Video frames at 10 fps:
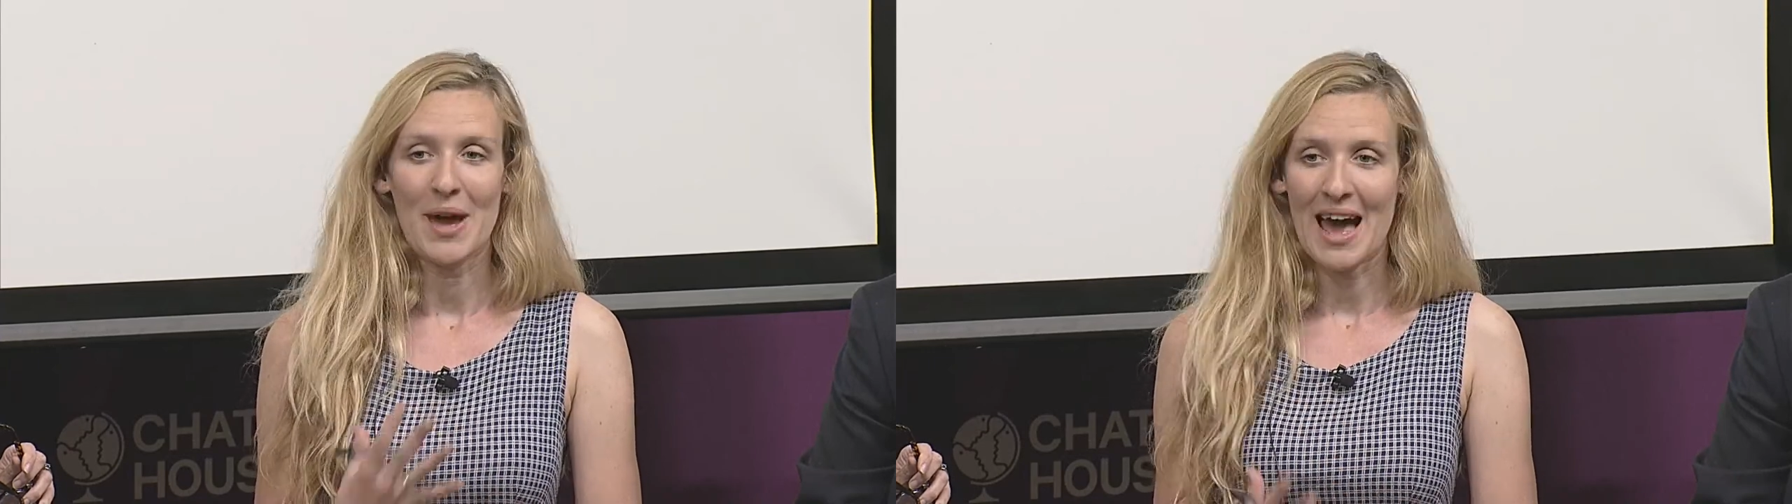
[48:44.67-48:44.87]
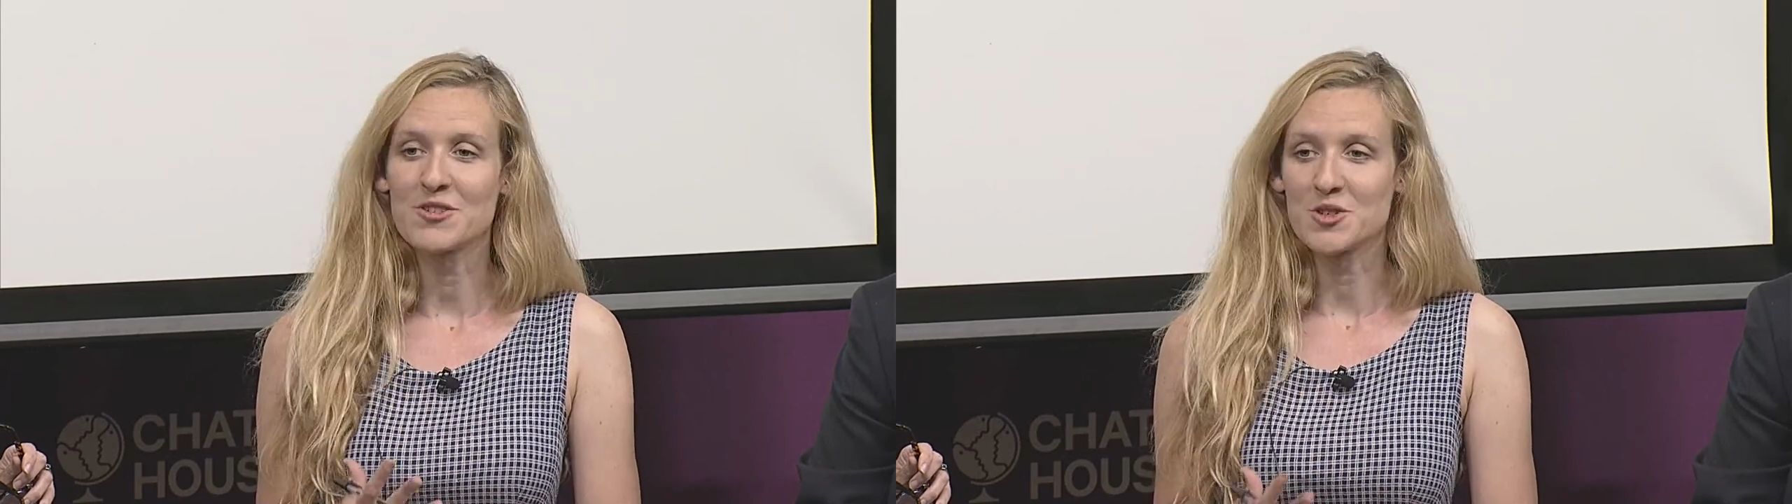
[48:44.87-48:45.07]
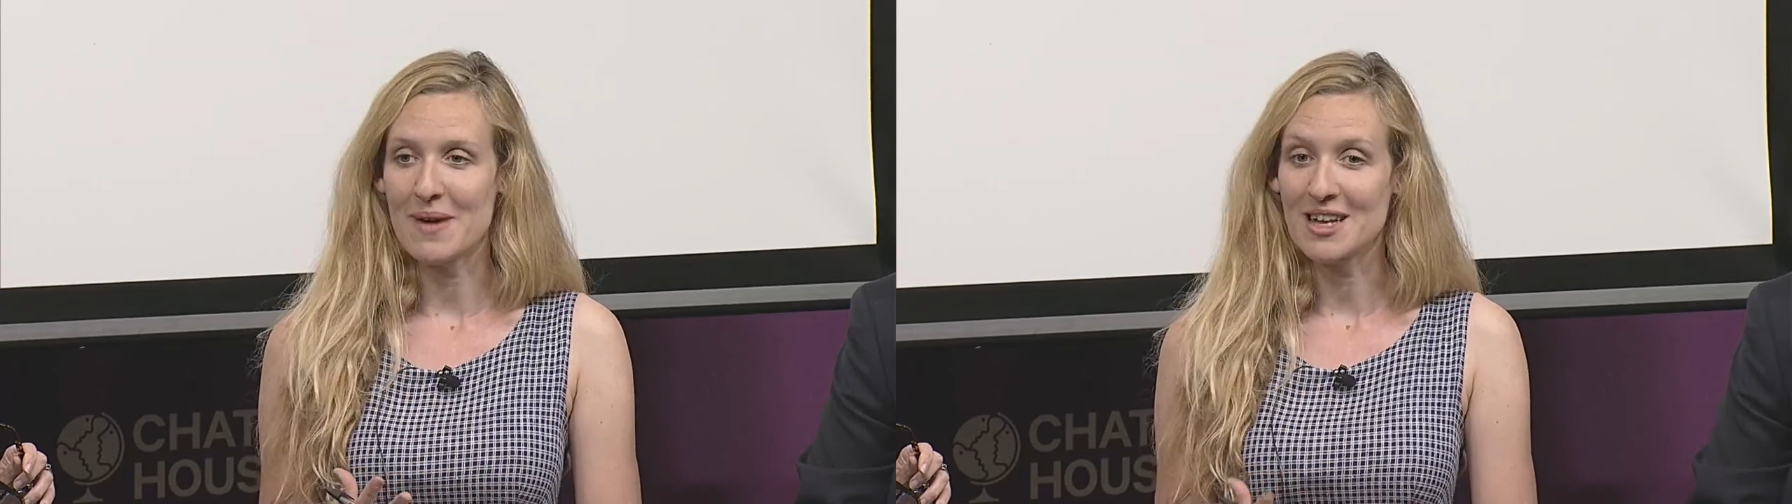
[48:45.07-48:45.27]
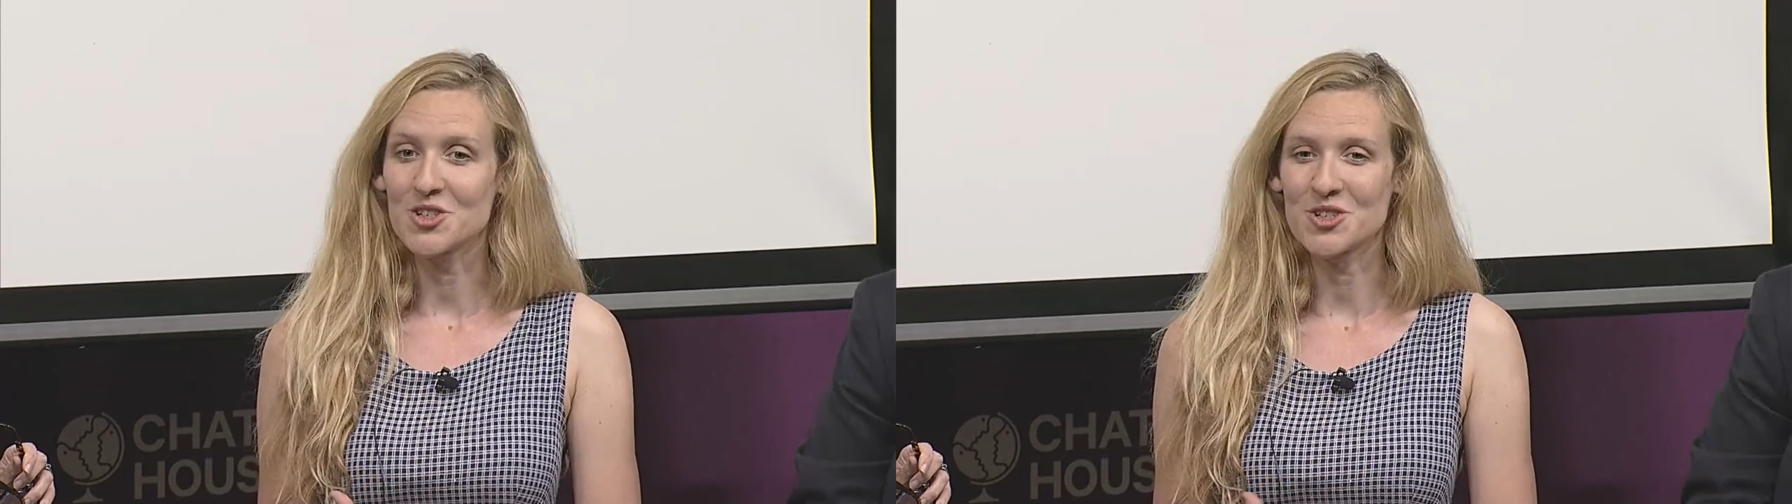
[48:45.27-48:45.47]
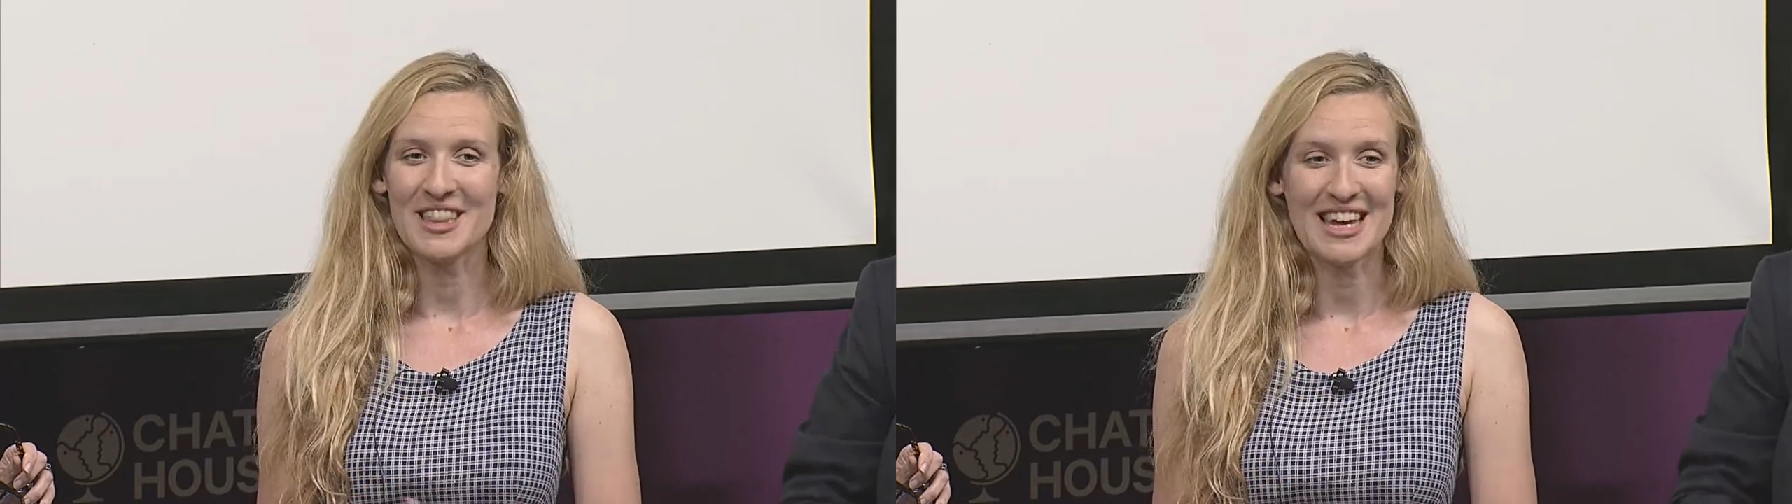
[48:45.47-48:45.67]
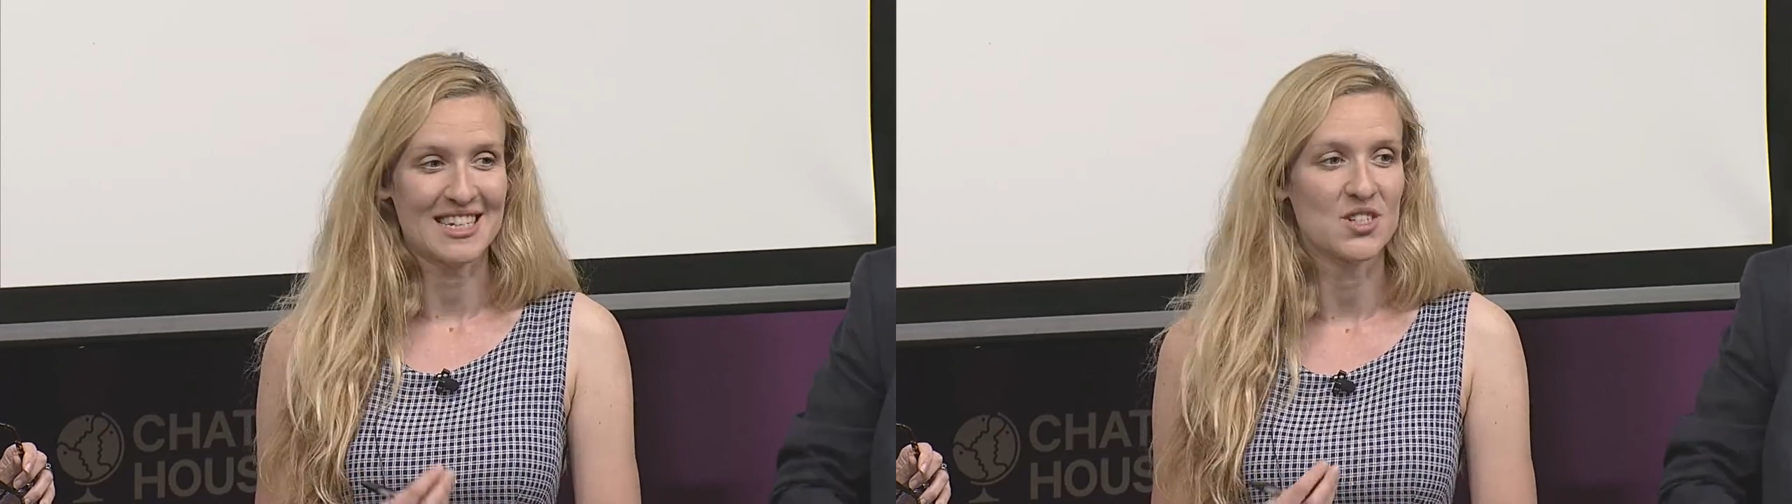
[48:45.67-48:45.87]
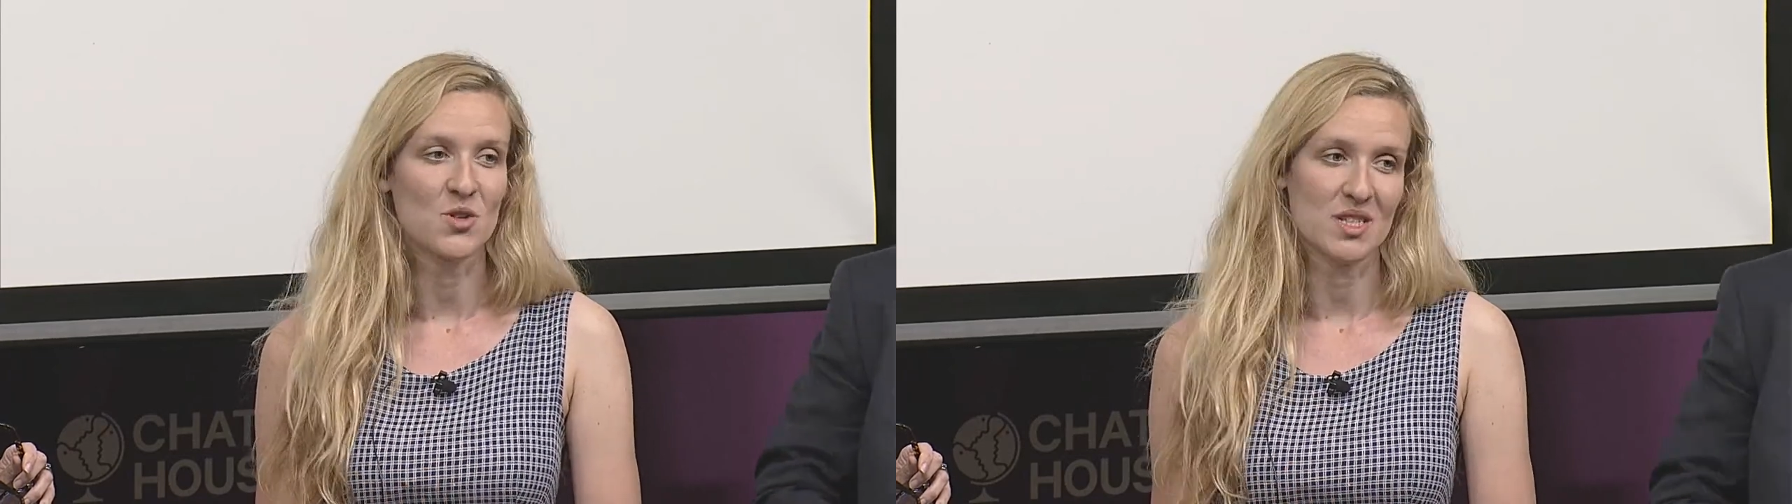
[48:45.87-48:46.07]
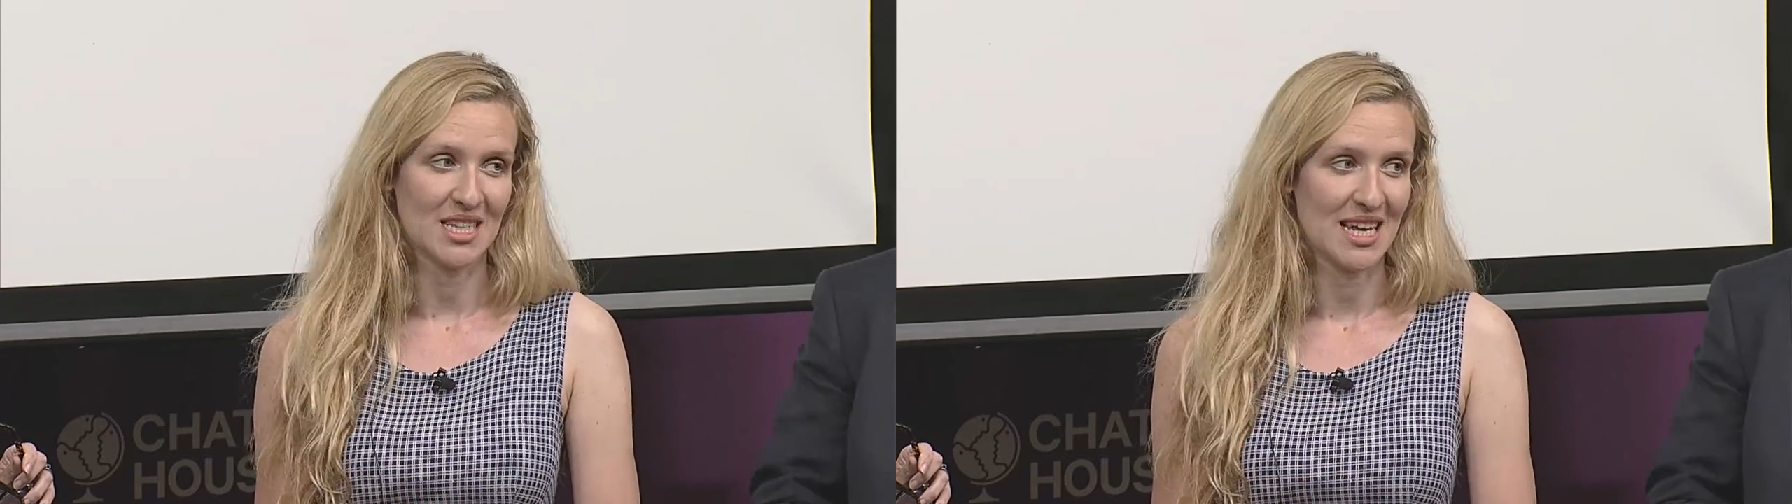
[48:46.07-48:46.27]
We have to make sure that that is
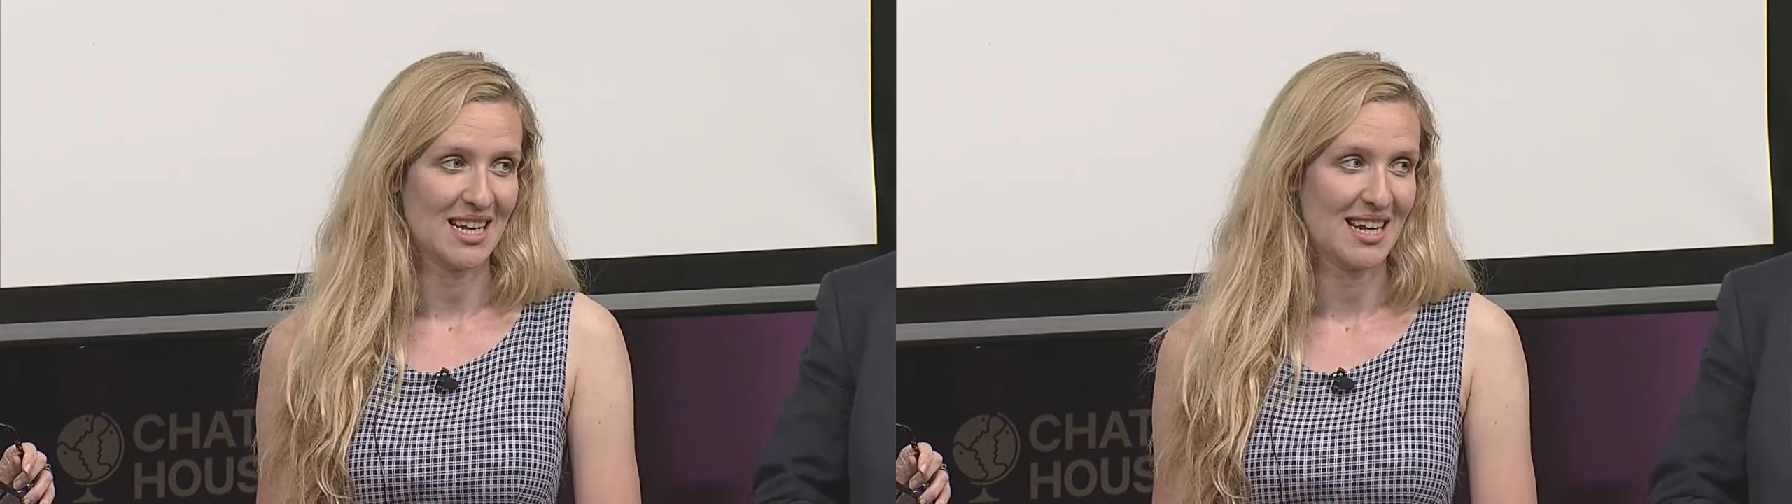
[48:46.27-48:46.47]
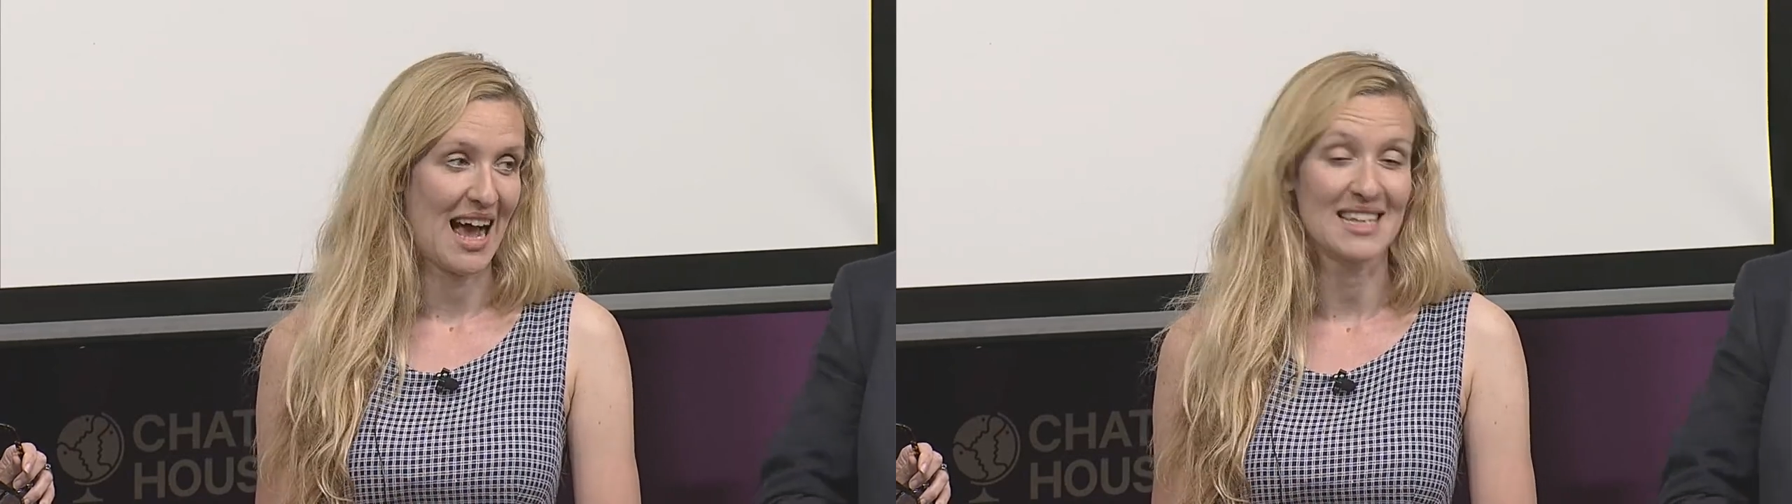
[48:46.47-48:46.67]
not seen